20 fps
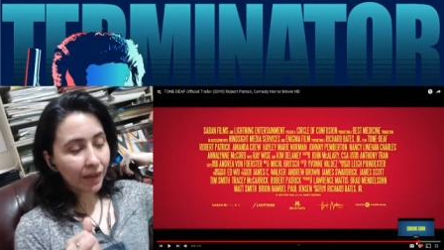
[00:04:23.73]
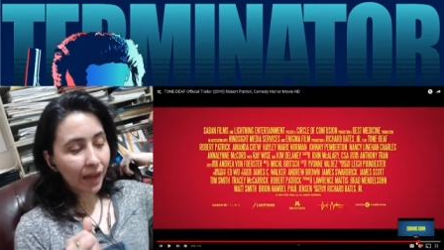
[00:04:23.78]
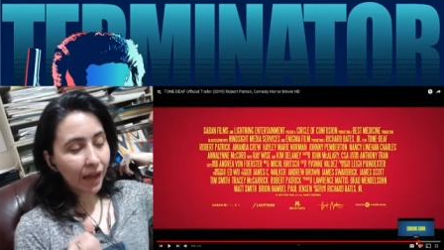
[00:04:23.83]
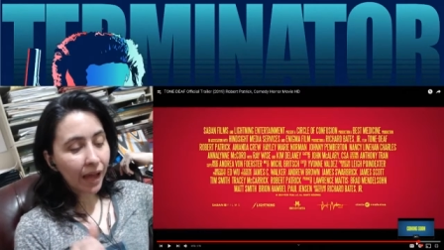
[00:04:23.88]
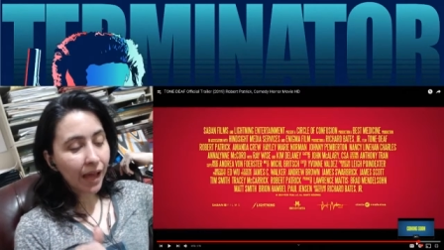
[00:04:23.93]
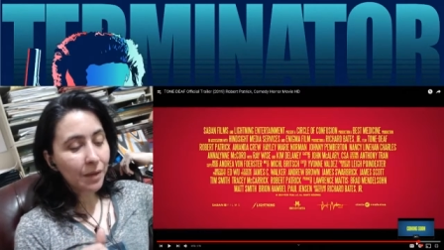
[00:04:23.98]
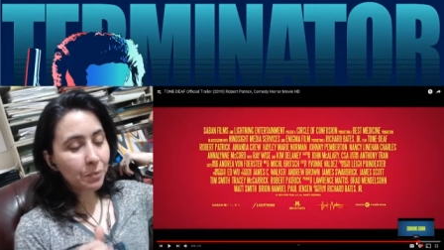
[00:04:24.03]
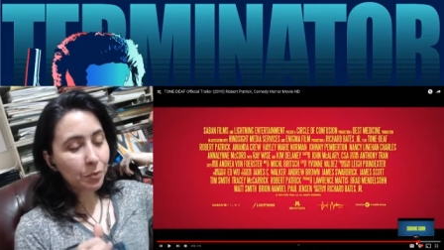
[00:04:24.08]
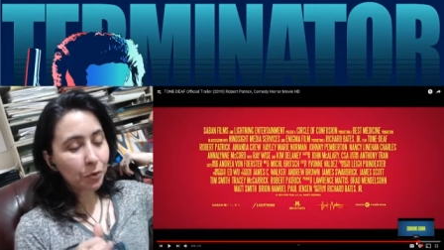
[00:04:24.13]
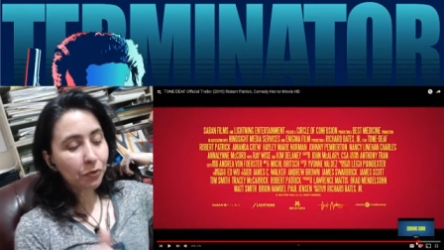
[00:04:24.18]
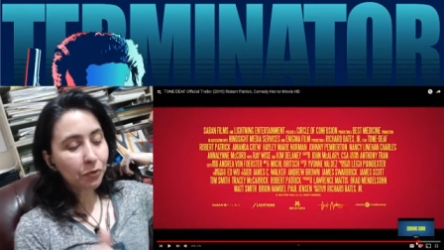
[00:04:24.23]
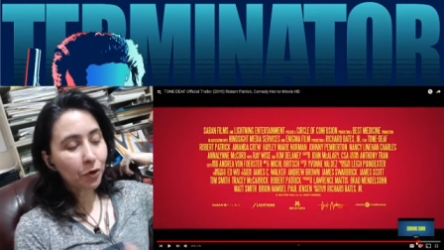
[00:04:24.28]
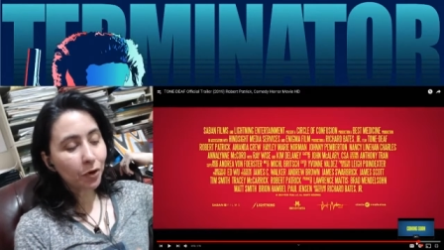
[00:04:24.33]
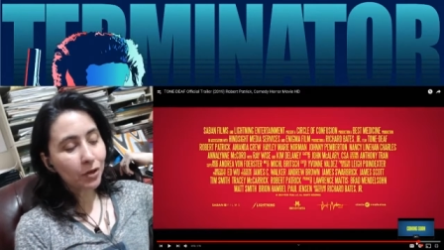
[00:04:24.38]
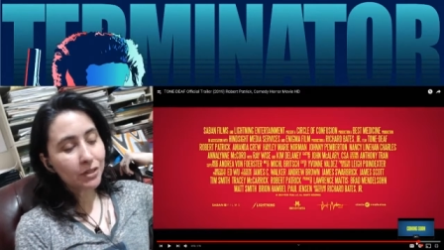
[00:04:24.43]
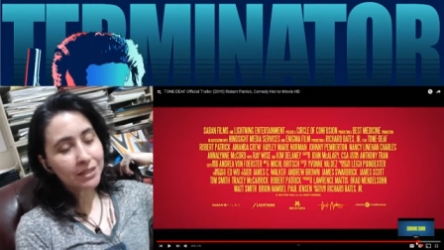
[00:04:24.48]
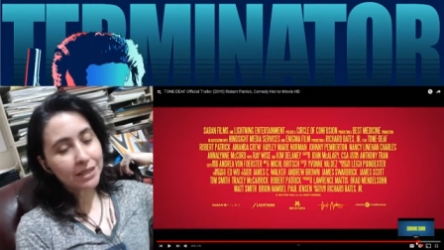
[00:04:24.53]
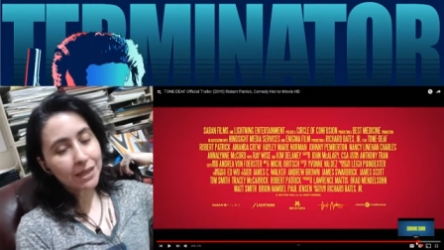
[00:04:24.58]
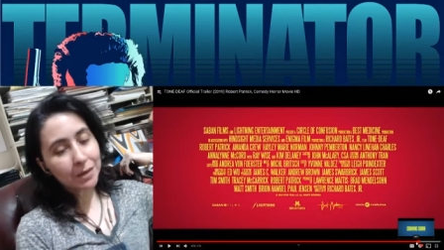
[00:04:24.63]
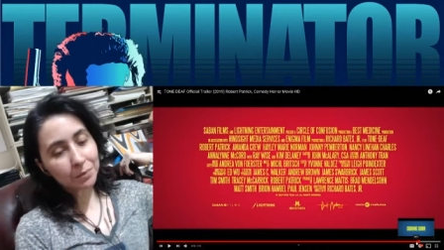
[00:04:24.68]
I prefer
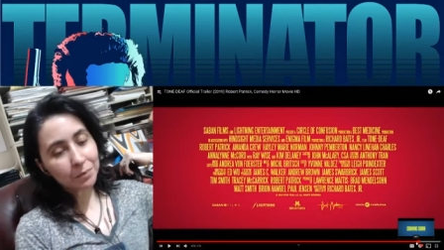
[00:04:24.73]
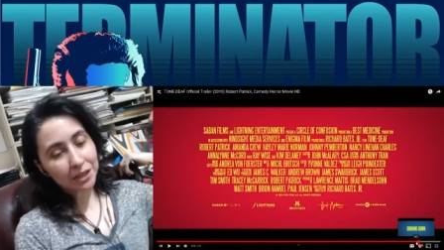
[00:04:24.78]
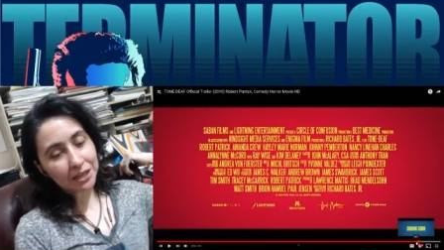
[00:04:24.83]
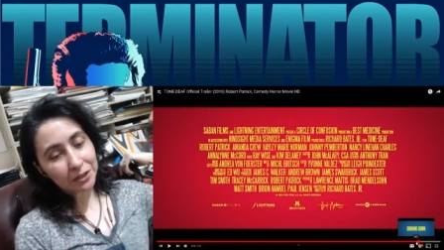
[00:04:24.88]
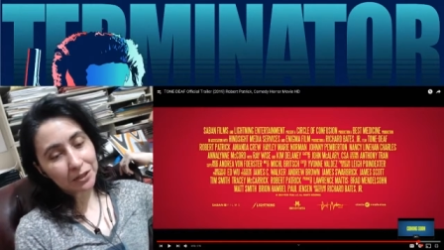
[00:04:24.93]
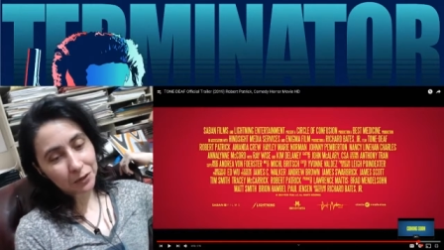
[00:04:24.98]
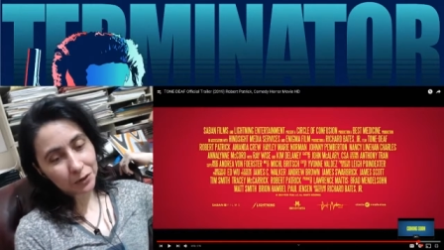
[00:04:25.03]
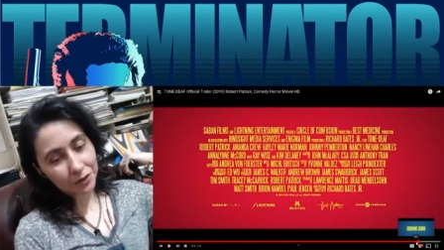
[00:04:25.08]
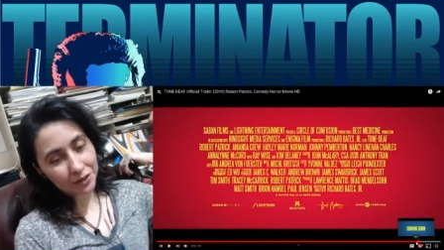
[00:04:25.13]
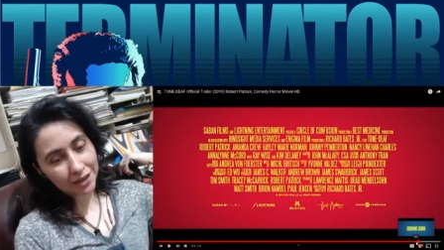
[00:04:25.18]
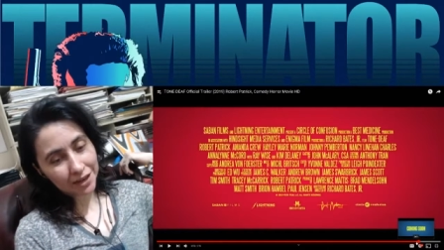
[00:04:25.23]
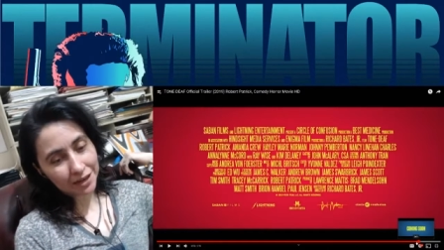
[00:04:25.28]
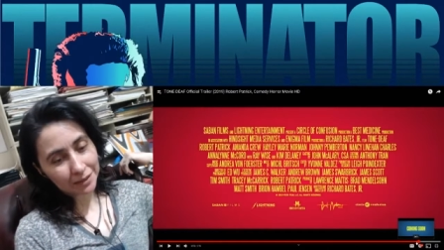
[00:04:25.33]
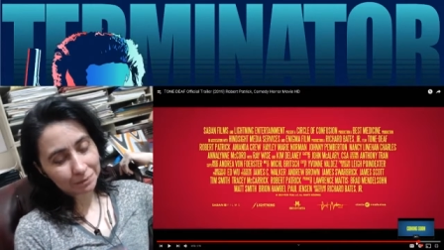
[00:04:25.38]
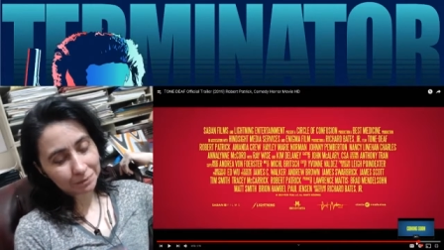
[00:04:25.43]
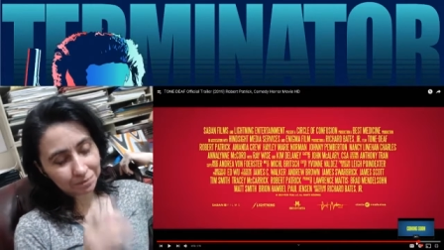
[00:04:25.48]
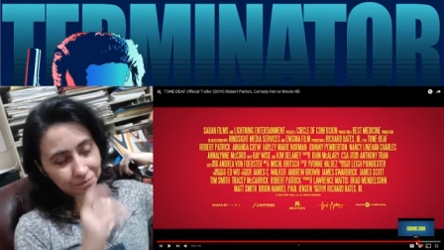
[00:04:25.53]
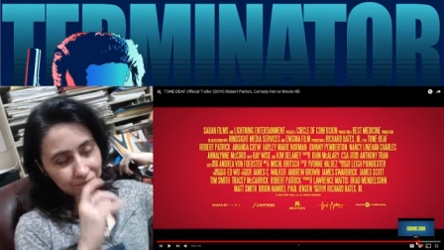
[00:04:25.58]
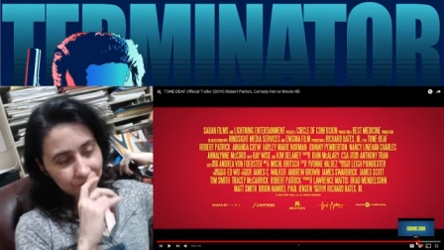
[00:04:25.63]
to see him playing a good guy.